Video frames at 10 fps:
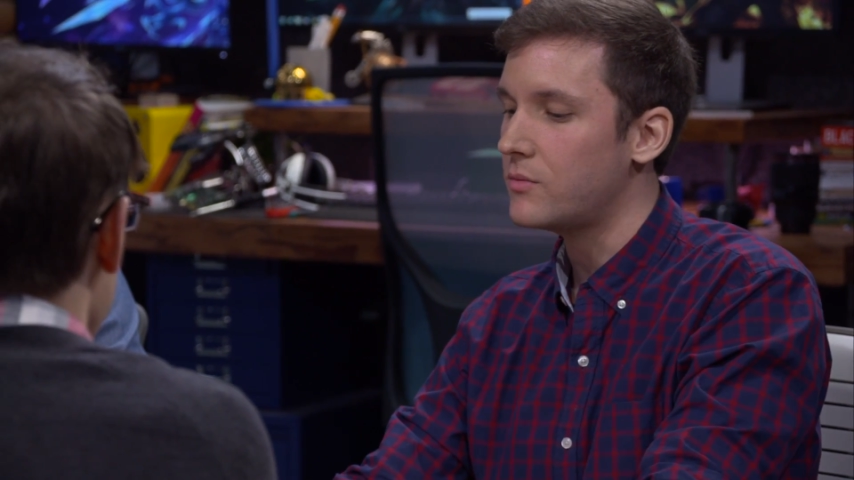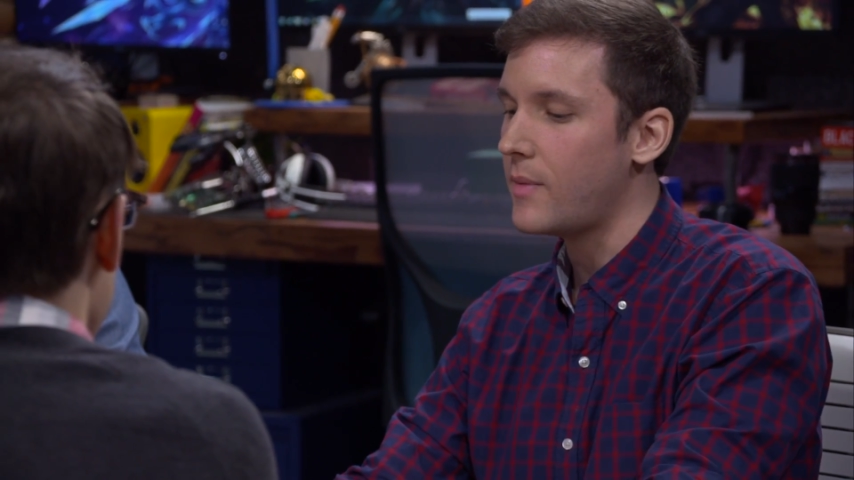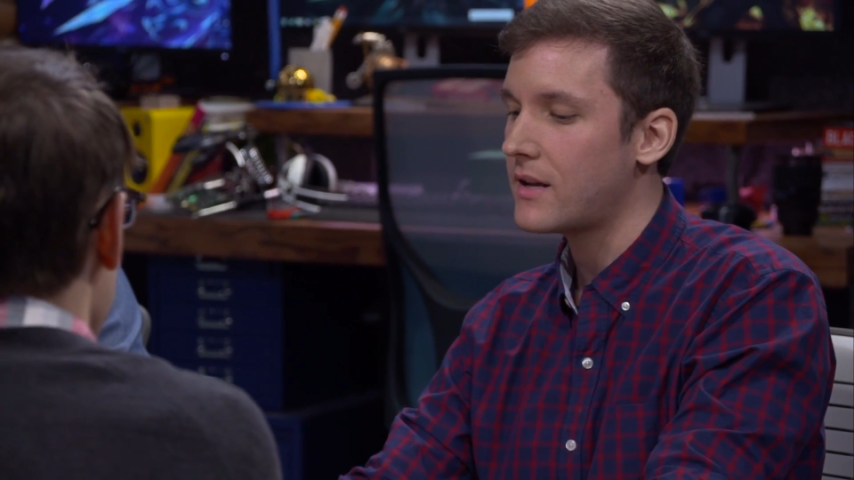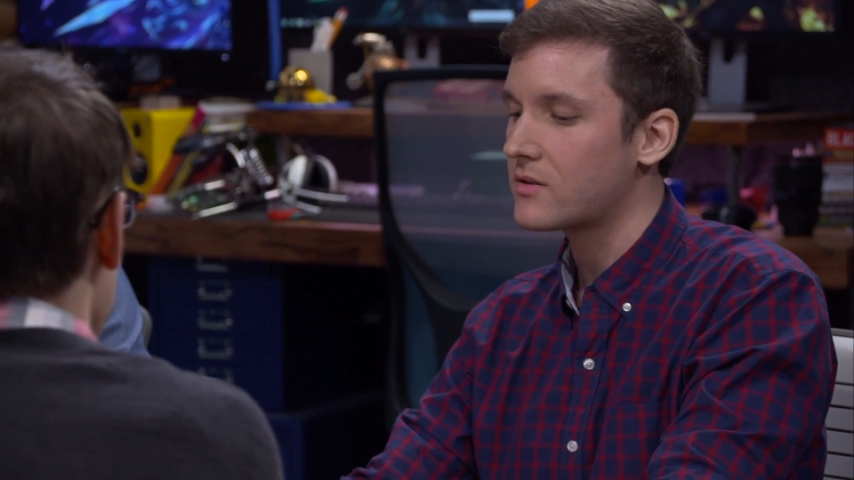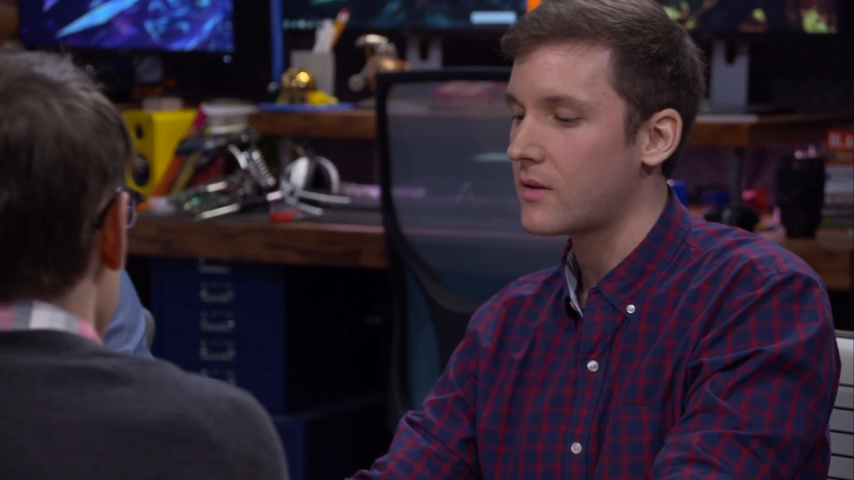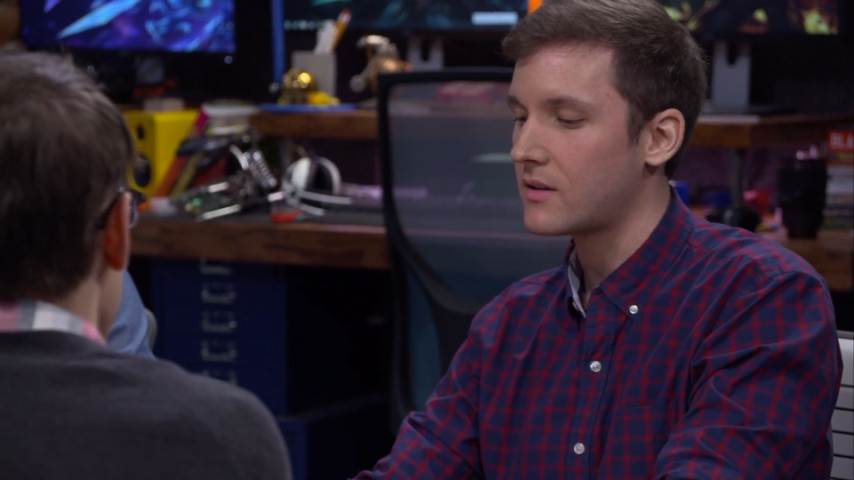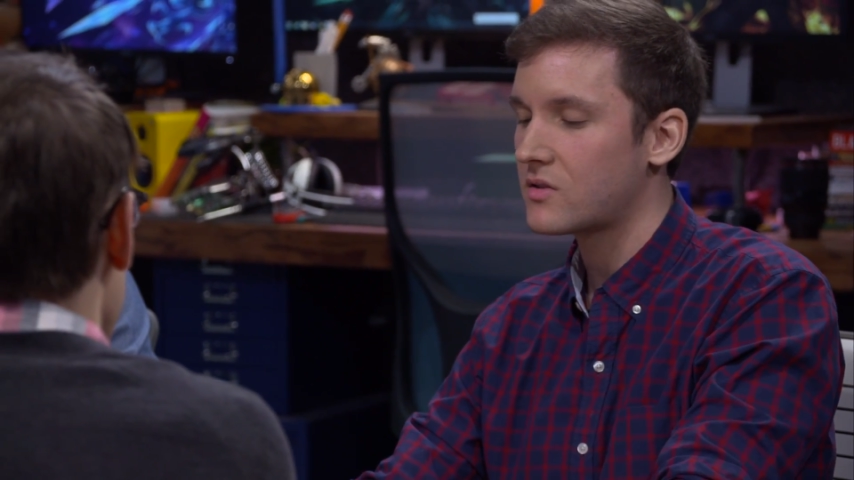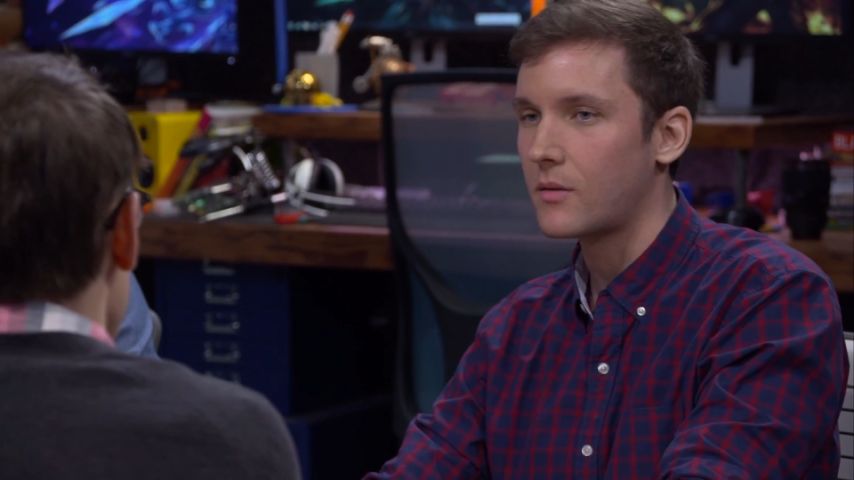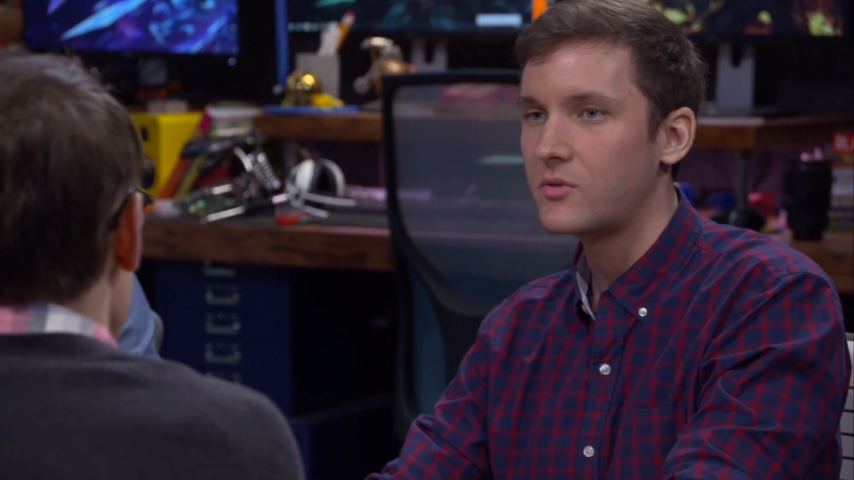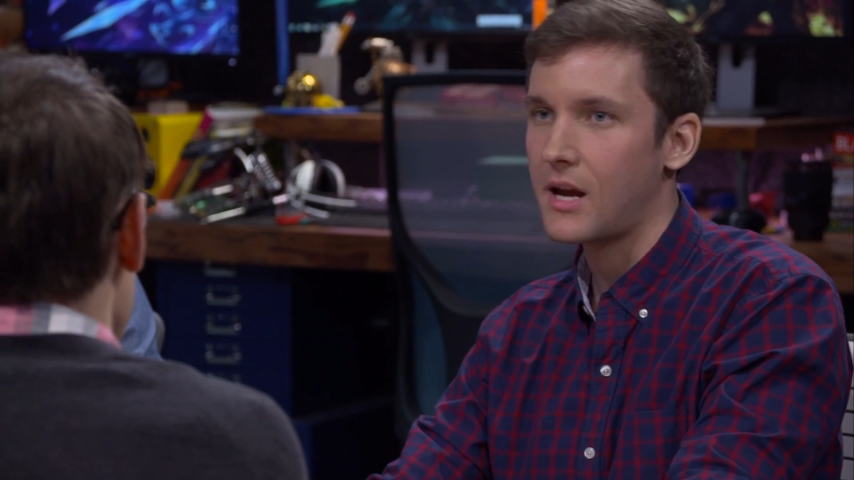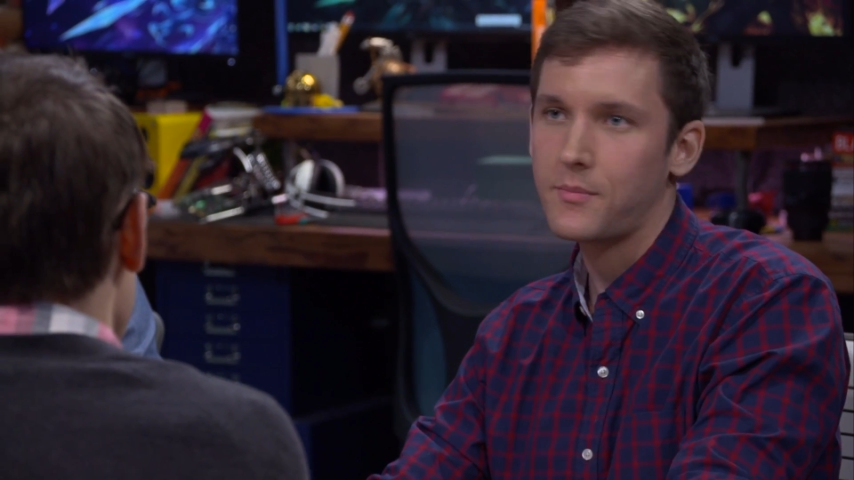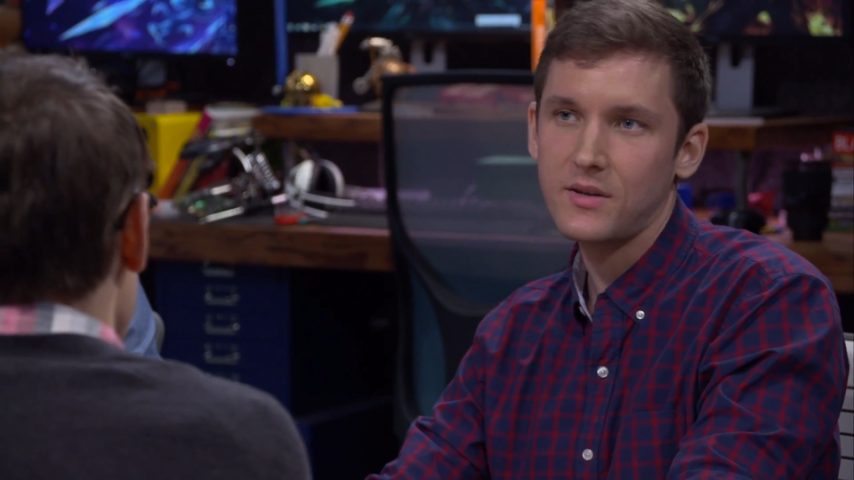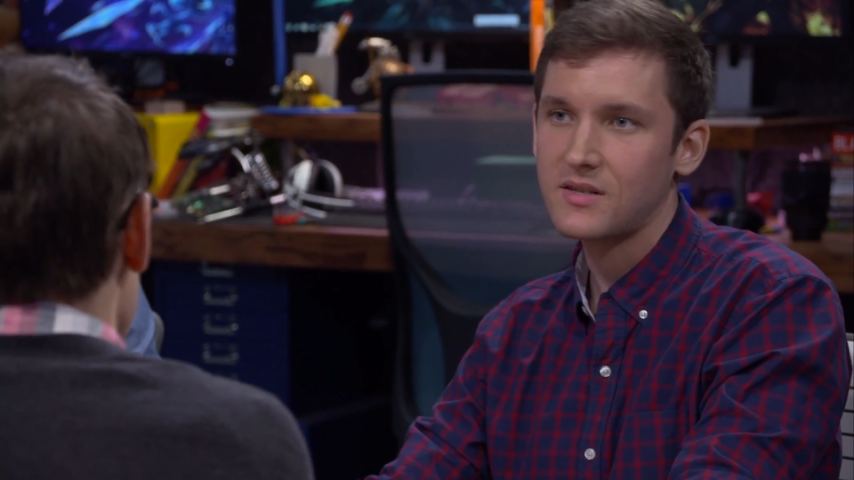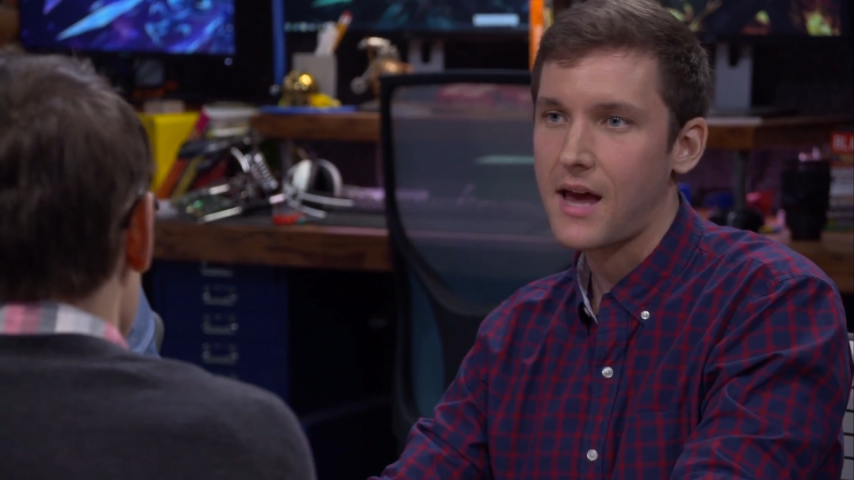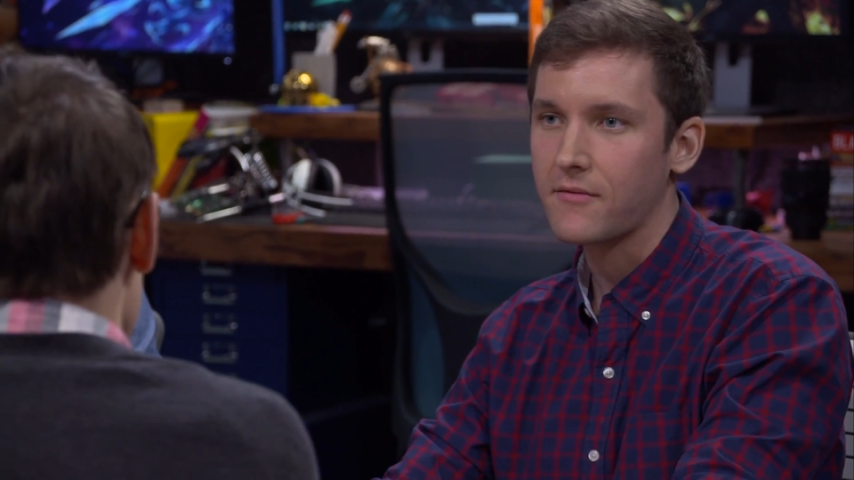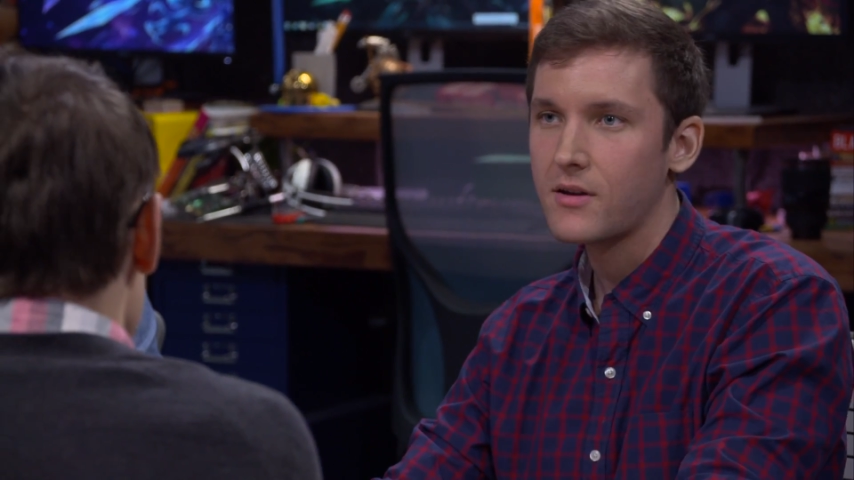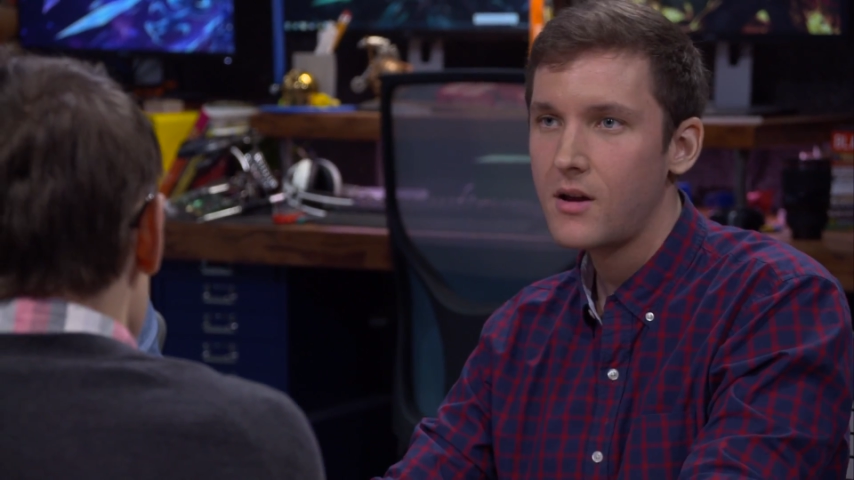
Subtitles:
make it so that some champions have